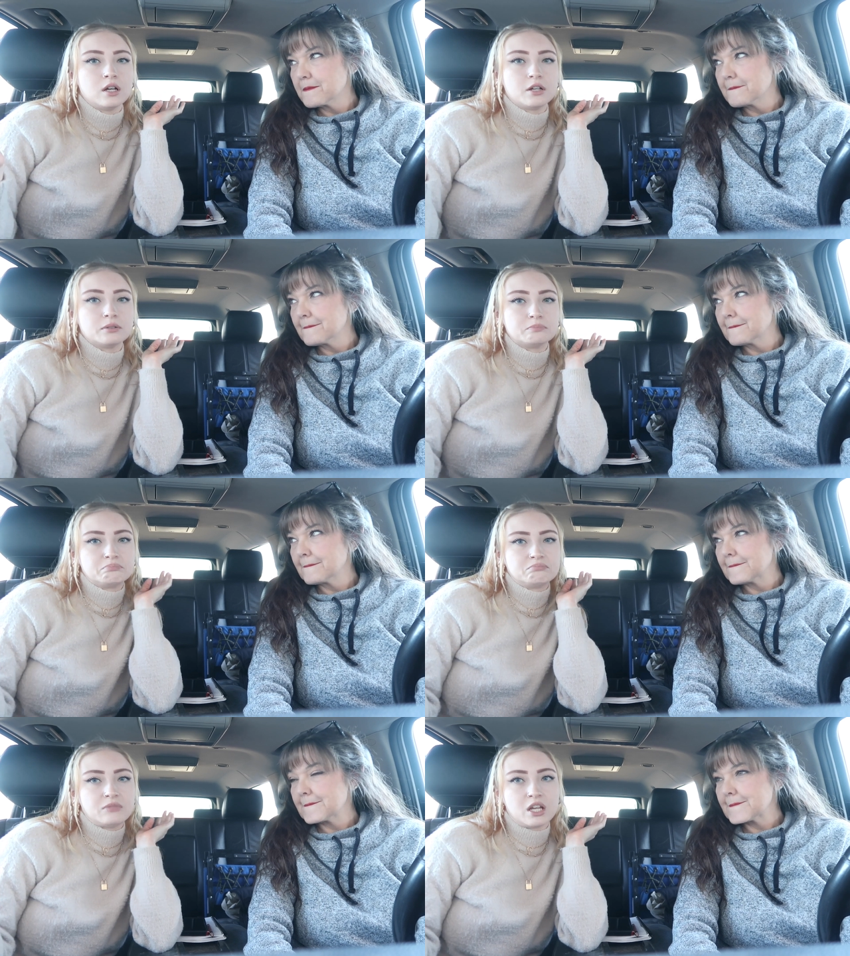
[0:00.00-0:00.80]

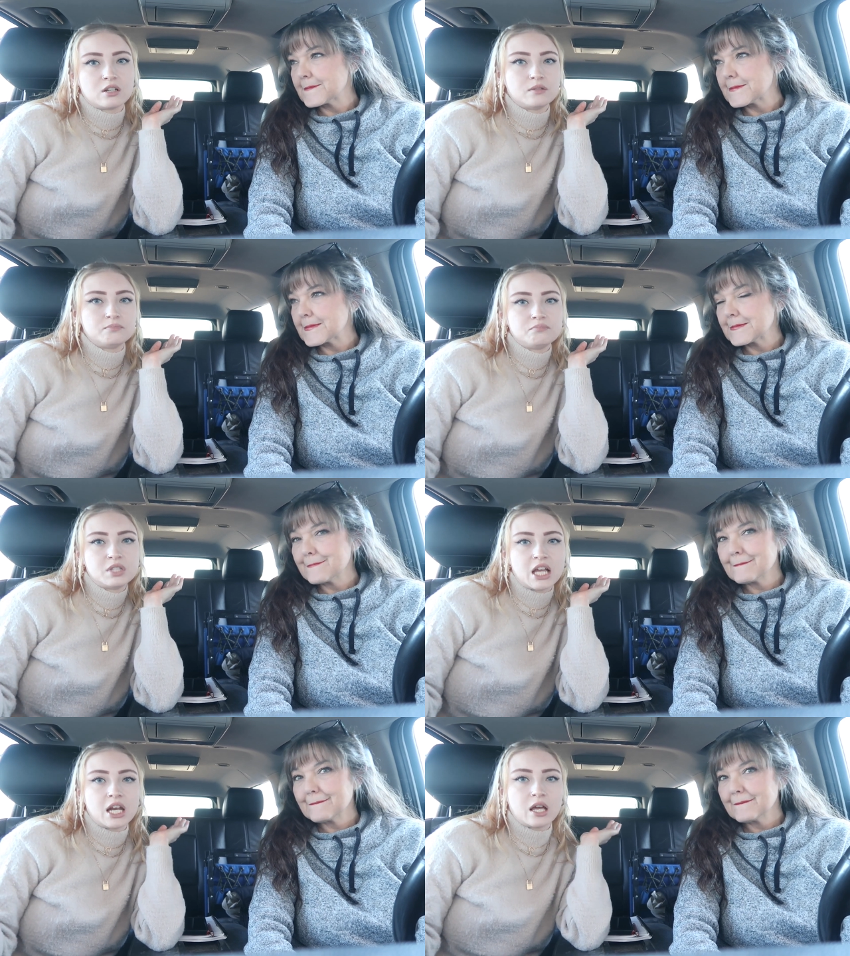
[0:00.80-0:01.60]
Speaker 1: um, like a
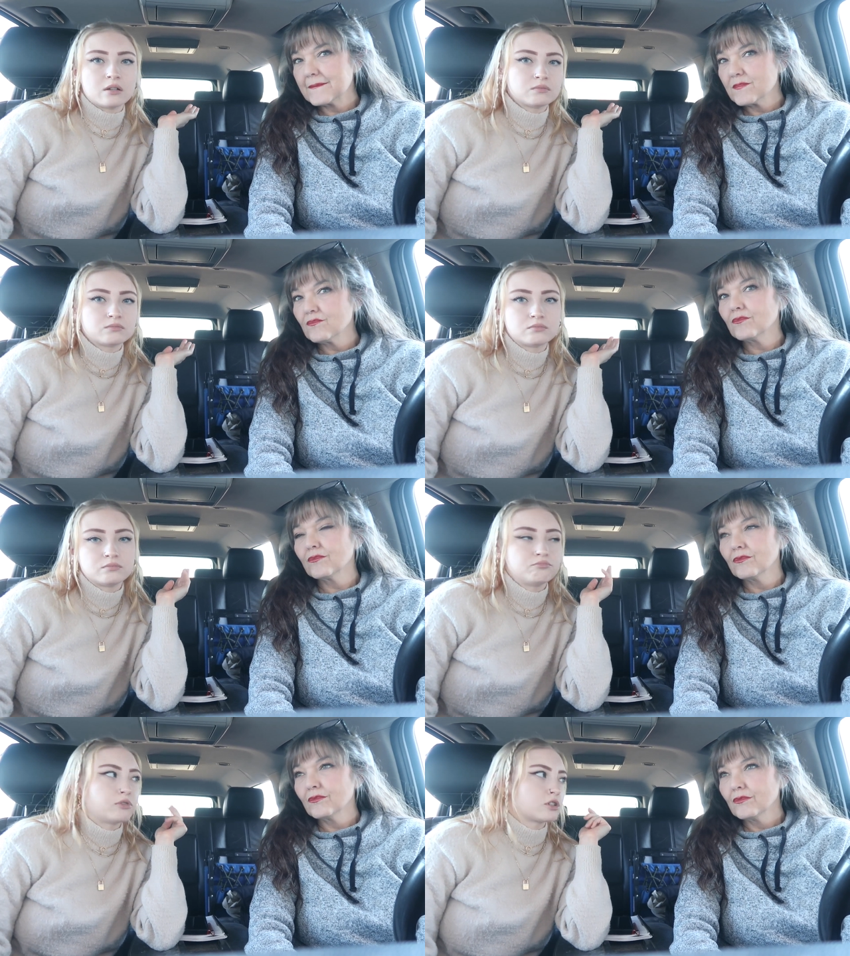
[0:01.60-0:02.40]

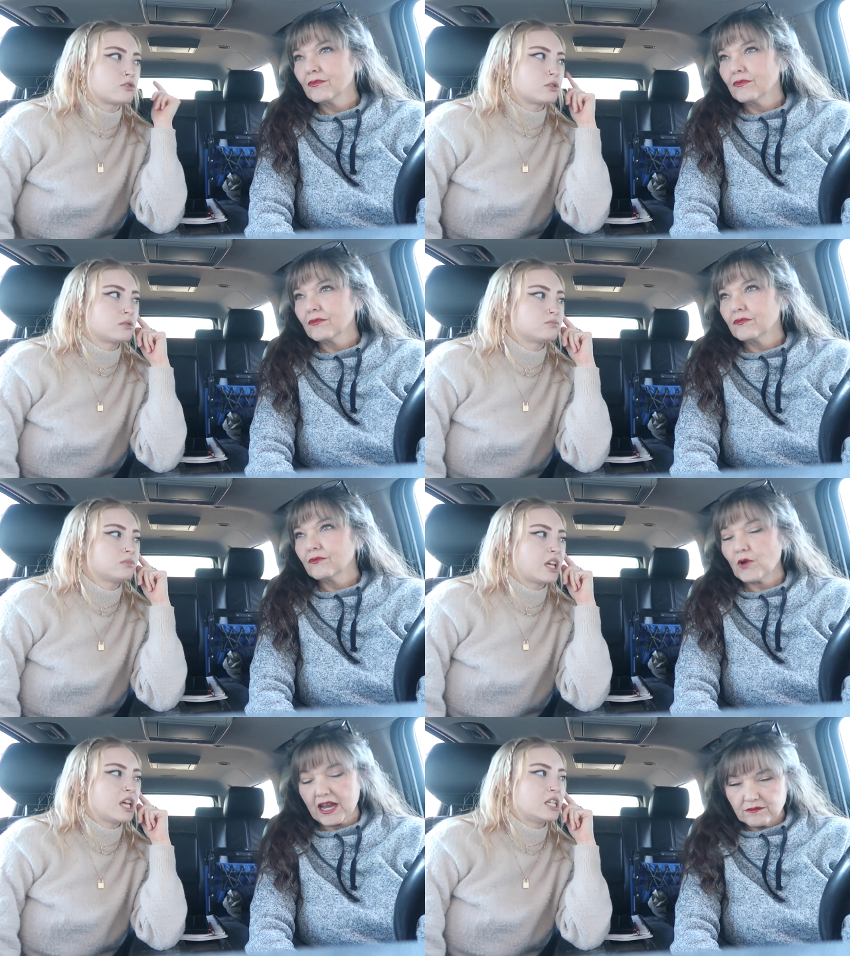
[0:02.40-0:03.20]
secondhand bookstore,
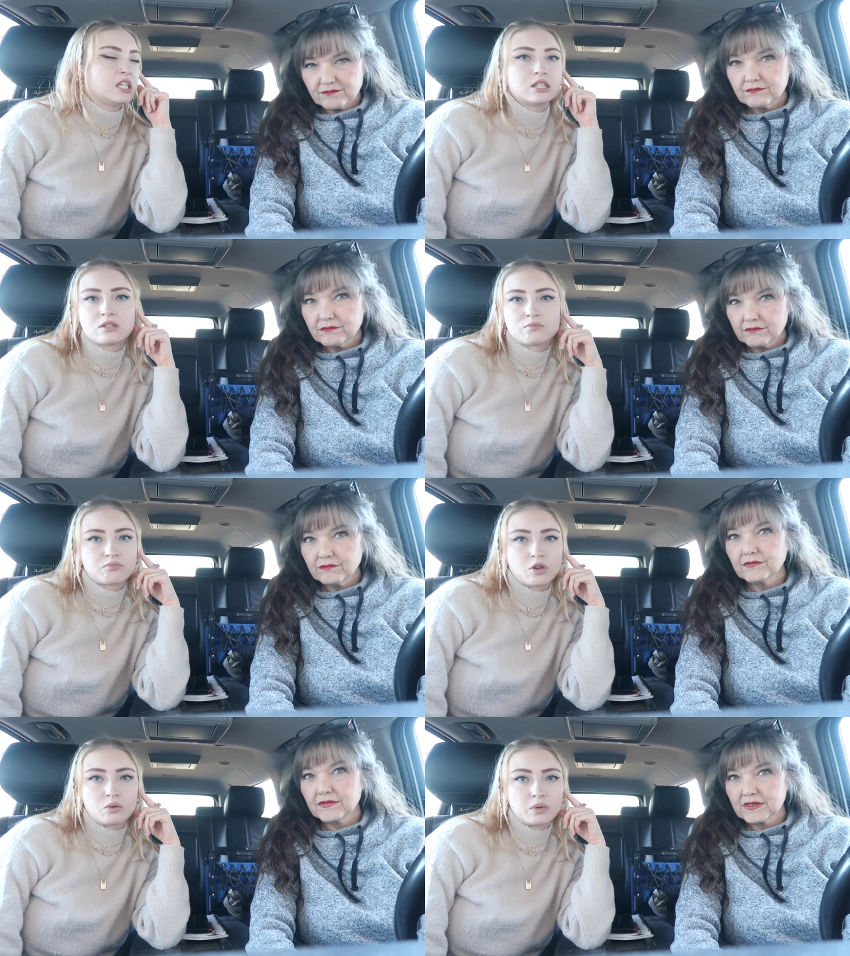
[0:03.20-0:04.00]
like right. indies
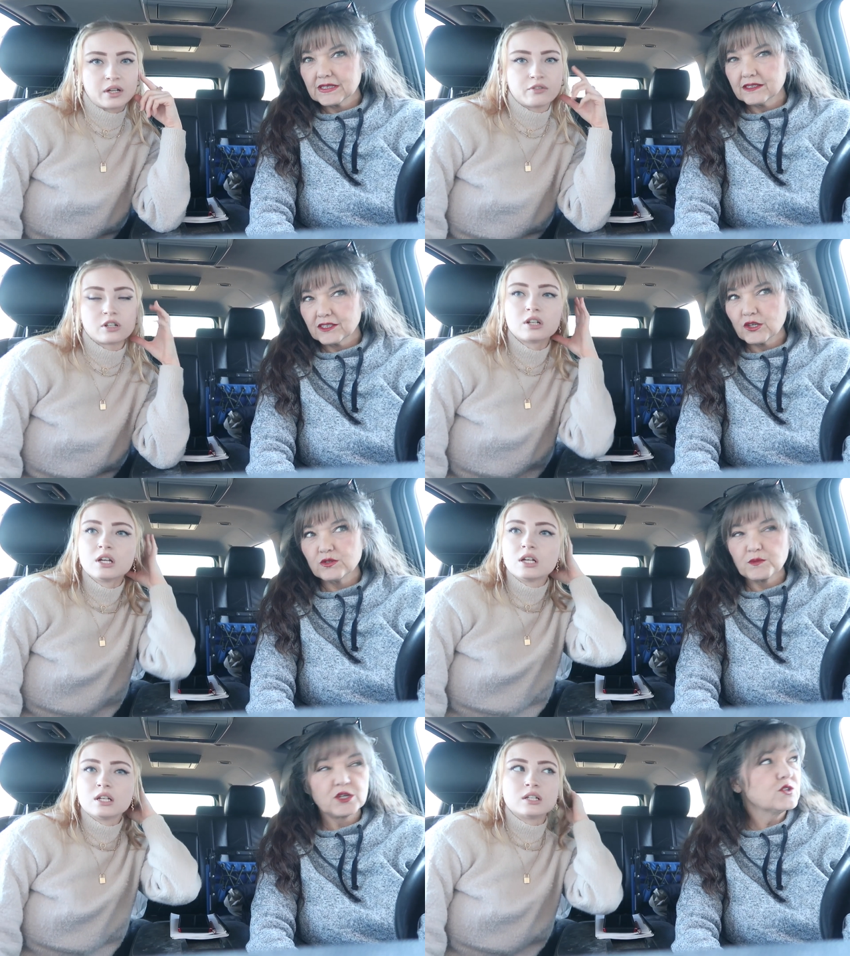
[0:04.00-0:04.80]
or whatever.
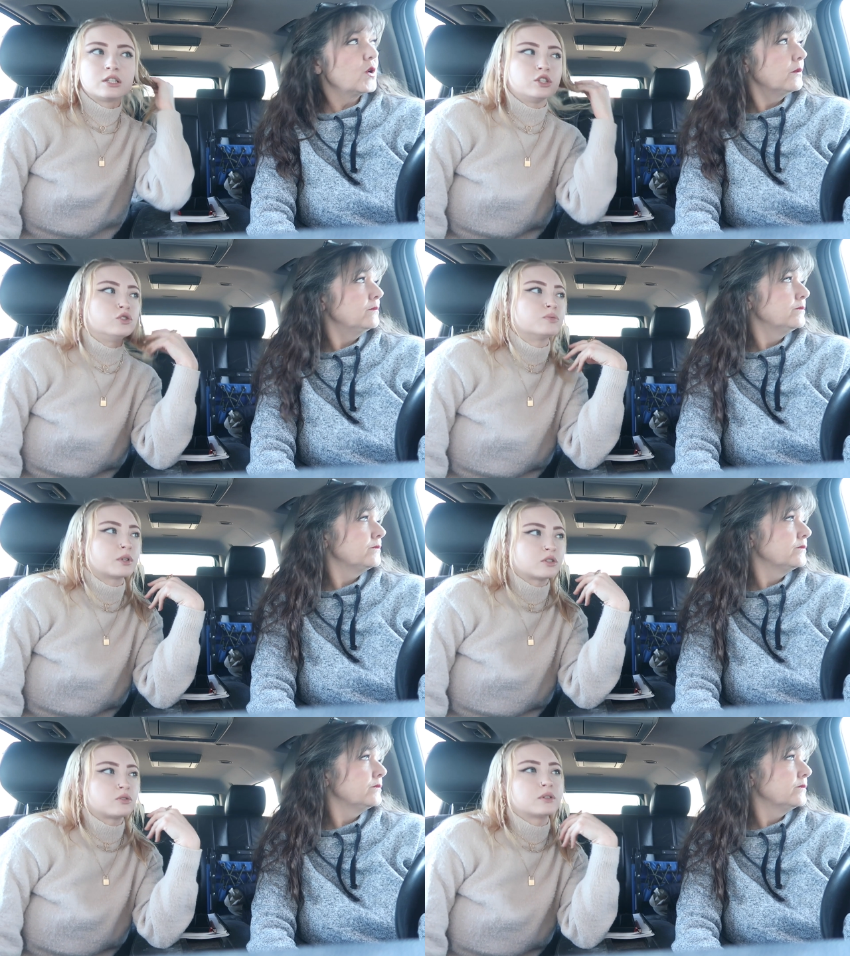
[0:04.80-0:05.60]
Used bookstore. Used
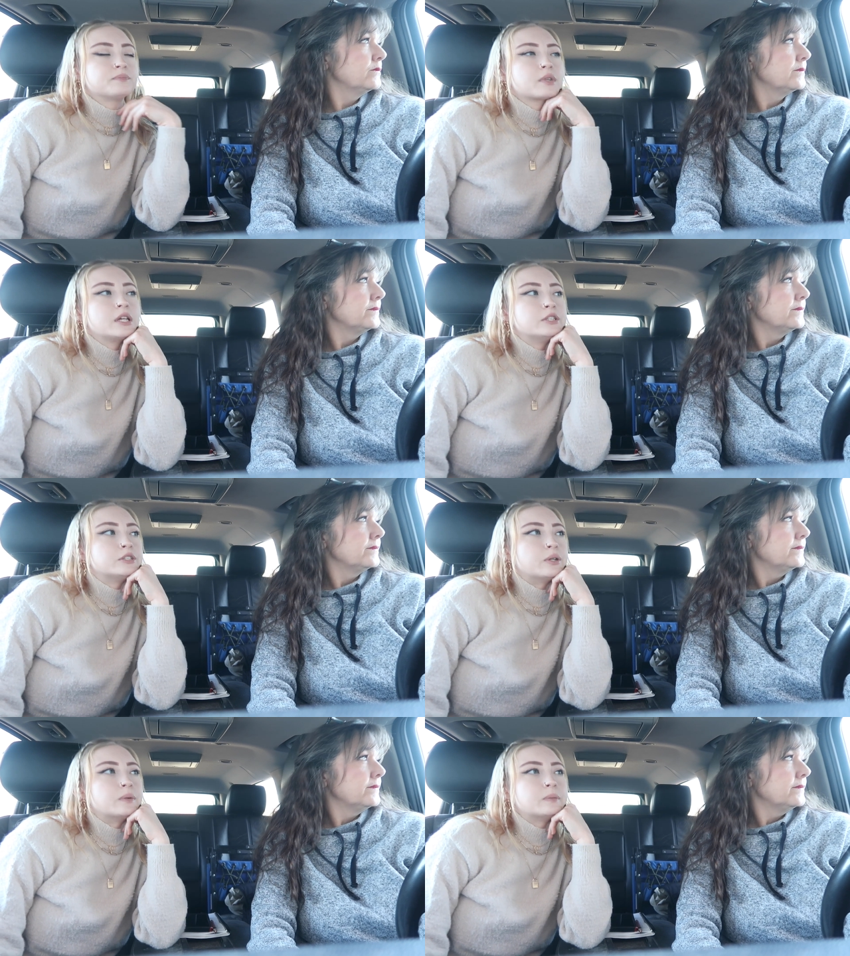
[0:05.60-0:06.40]
bookstore.
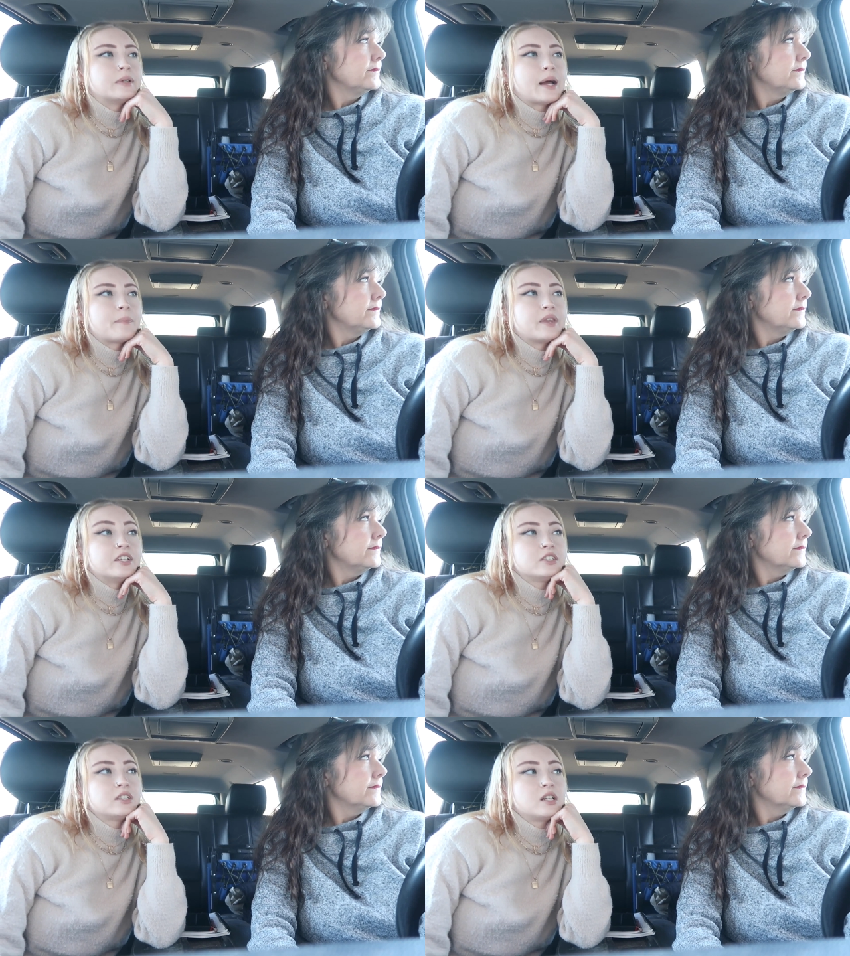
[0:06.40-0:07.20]
So yeah, they
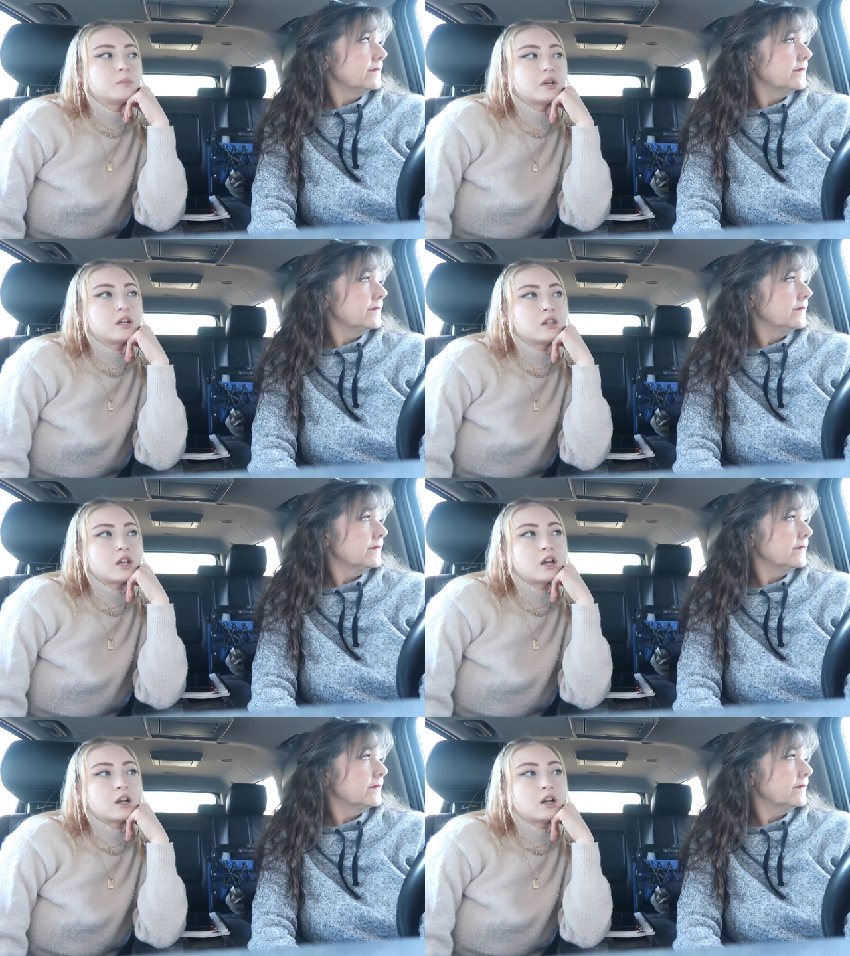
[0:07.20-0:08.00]
just celebrated
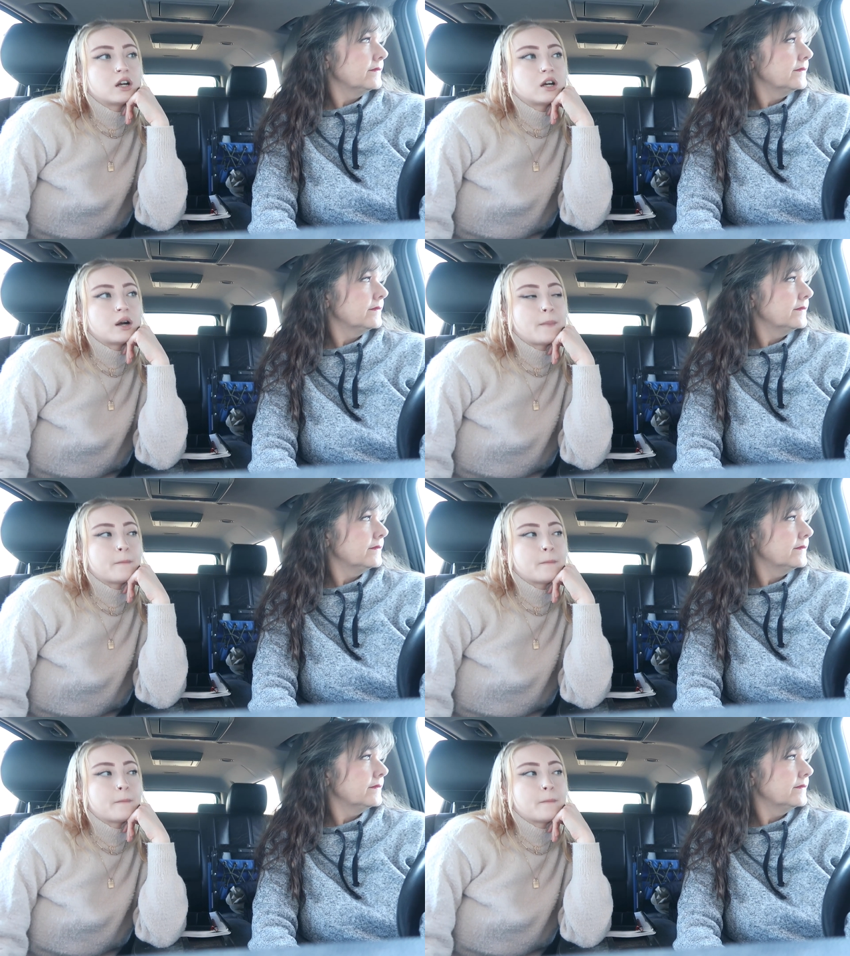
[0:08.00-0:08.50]
their